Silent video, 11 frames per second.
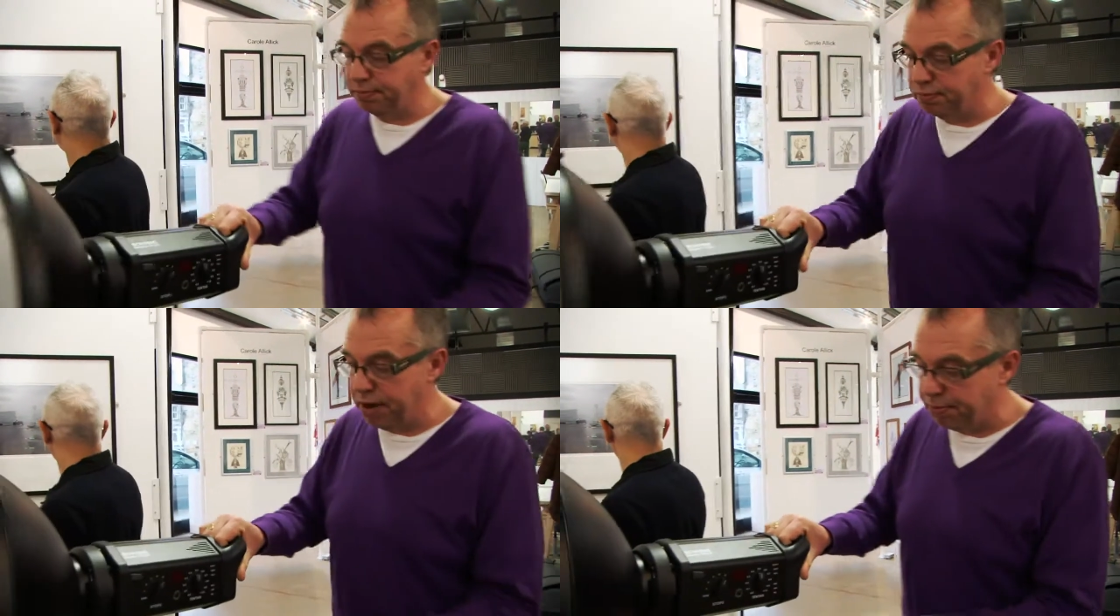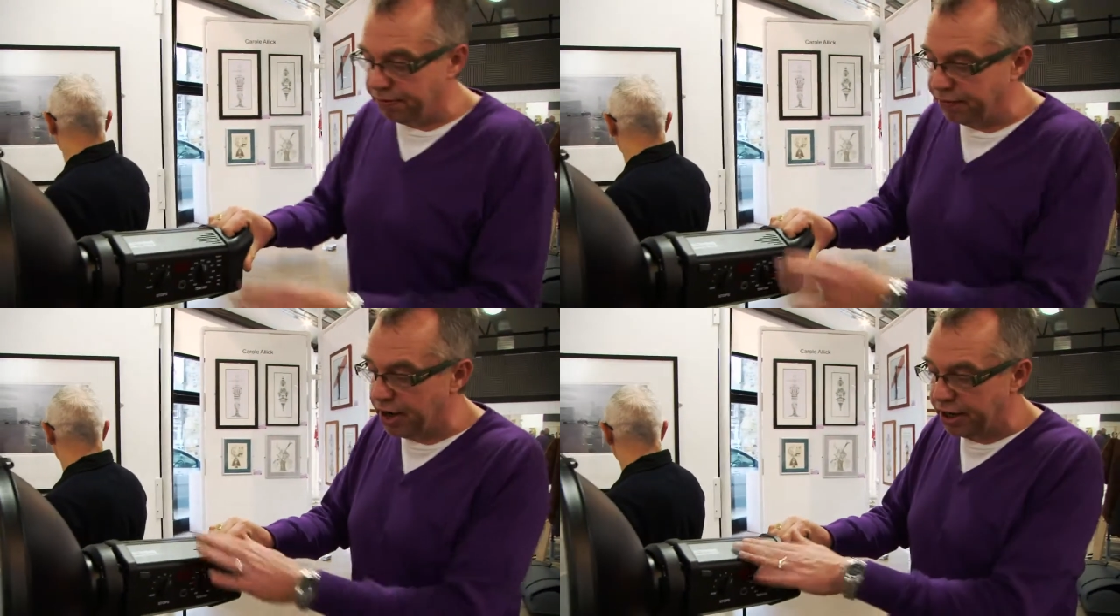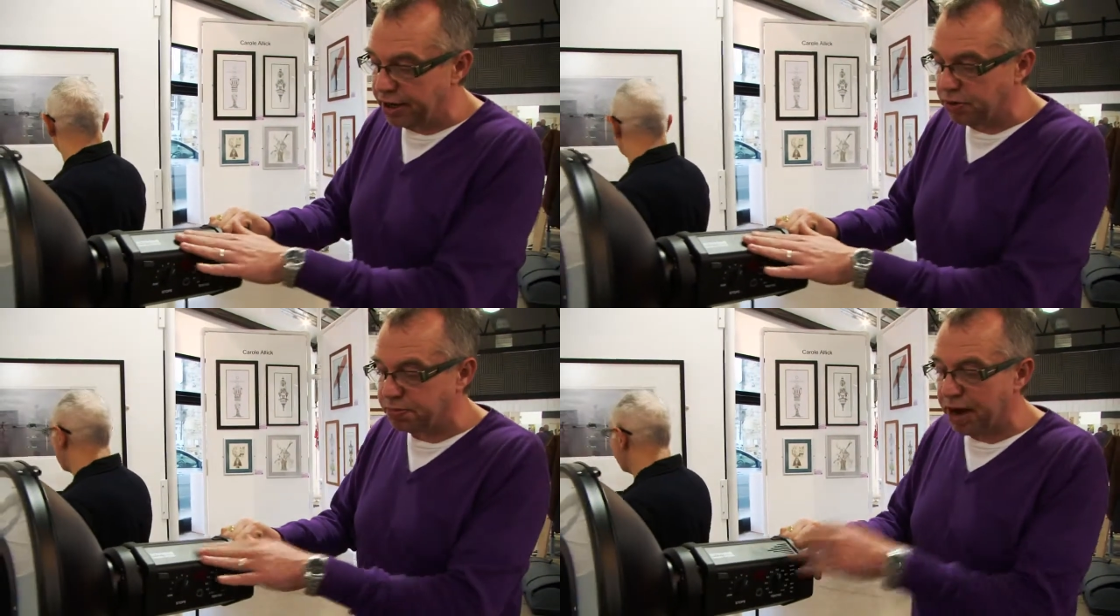We prefer to
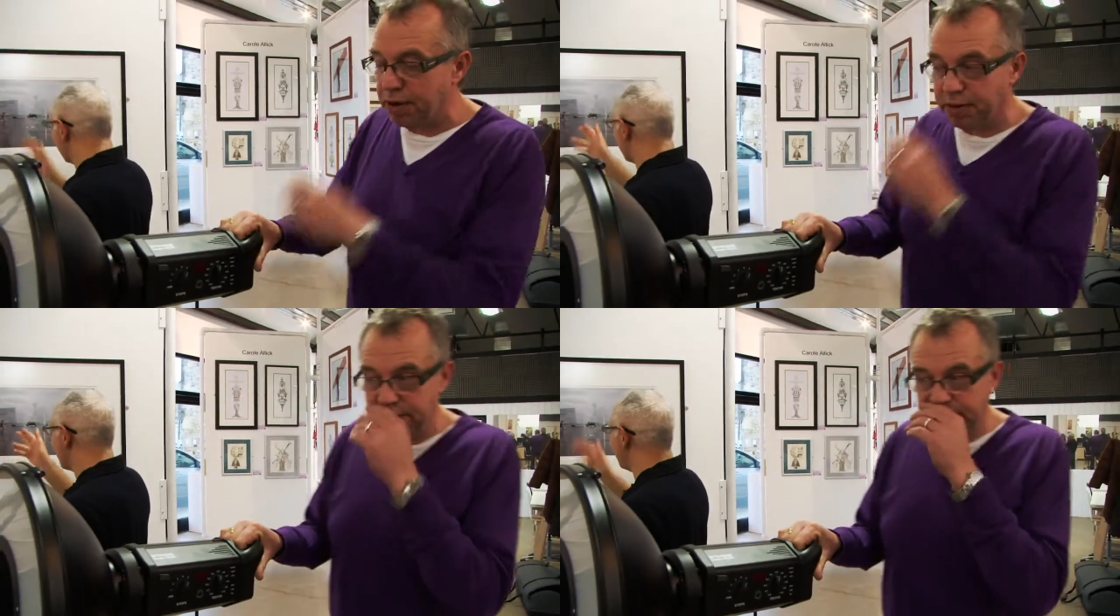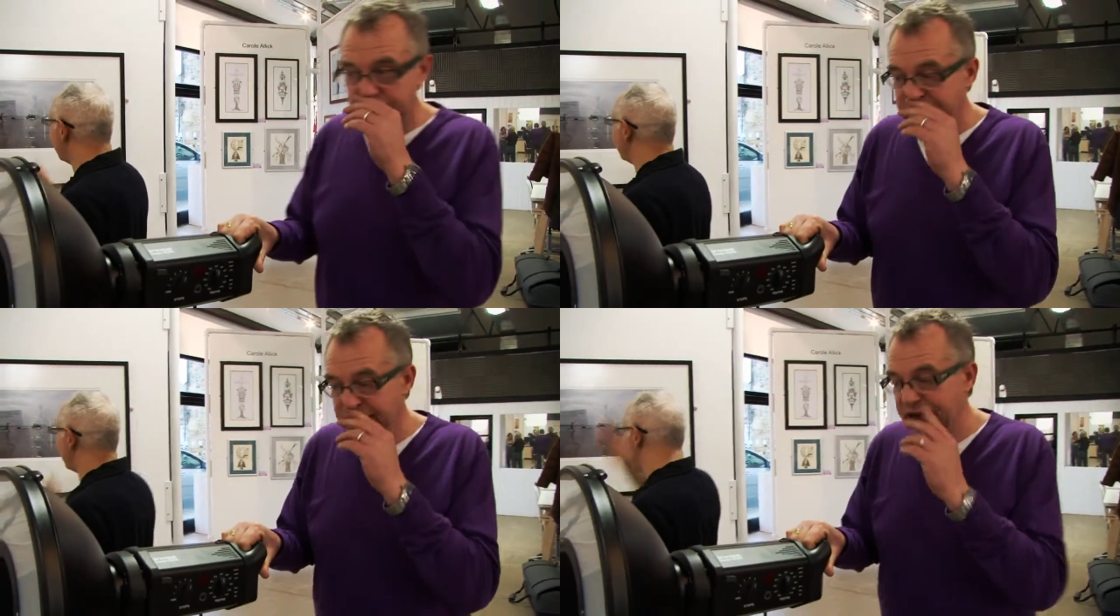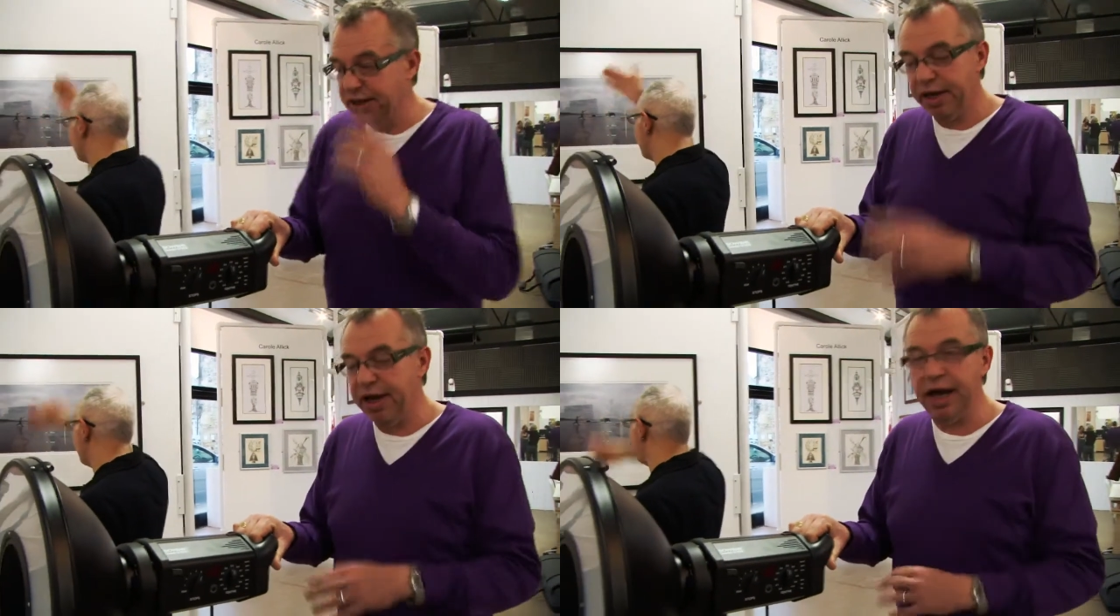use Bowens.
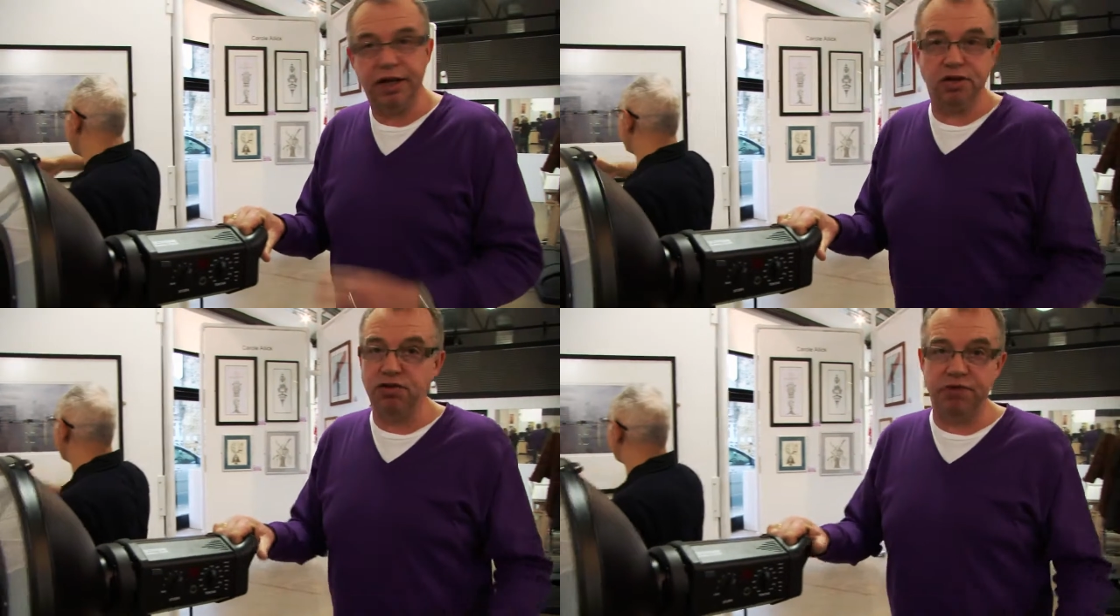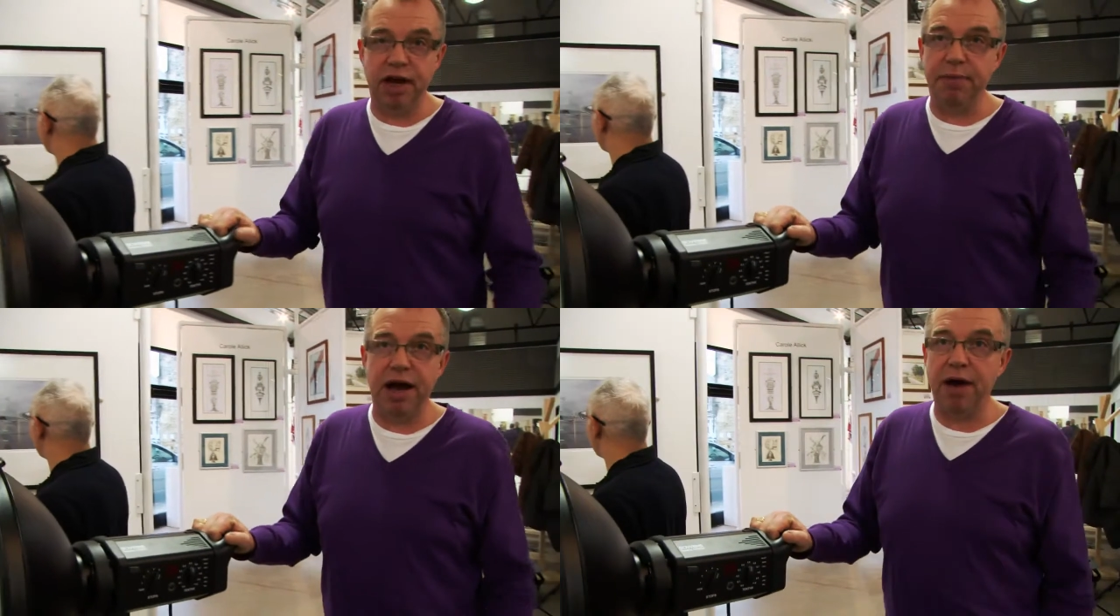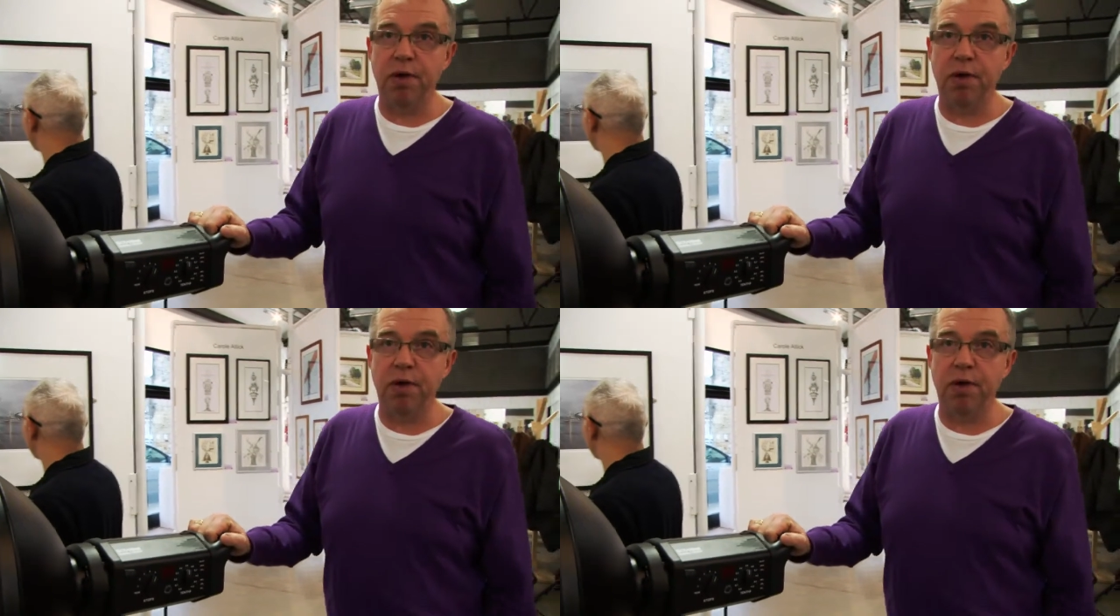It doesn't really matter